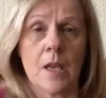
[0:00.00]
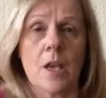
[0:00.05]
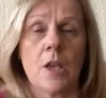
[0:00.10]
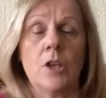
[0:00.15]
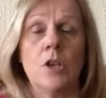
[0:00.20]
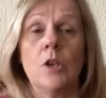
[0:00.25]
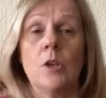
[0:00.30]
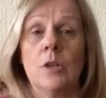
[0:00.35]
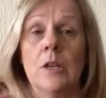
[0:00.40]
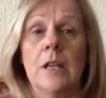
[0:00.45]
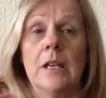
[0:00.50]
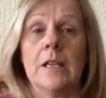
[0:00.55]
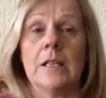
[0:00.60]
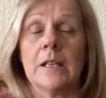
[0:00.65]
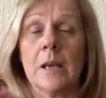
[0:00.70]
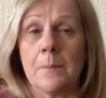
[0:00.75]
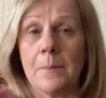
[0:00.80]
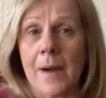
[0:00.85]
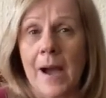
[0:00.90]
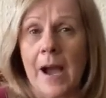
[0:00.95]
You need
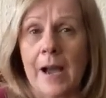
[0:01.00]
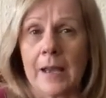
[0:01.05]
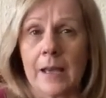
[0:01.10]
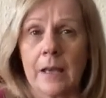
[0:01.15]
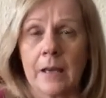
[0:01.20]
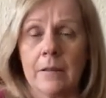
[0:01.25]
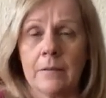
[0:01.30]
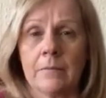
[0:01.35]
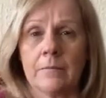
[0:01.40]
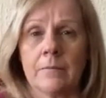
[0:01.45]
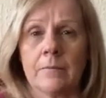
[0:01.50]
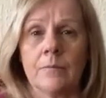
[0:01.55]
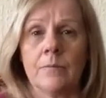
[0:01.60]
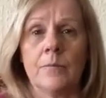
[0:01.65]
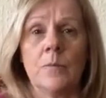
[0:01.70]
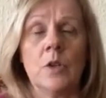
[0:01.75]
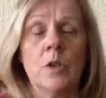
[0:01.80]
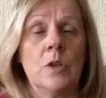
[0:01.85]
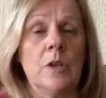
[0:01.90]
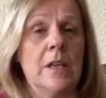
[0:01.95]
a buyer,
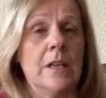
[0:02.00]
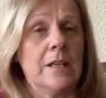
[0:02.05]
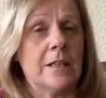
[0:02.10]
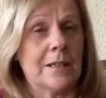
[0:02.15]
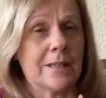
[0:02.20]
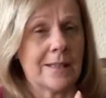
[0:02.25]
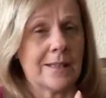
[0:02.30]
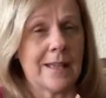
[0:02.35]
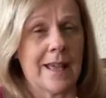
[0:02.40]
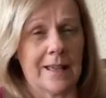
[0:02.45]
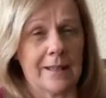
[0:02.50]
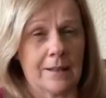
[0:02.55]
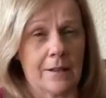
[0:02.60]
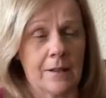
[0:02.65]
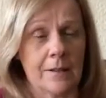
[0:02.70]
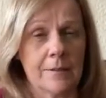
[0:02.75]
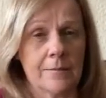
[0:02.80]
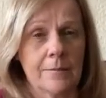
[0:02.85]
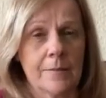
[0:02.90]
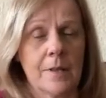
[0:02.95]
you need a seller,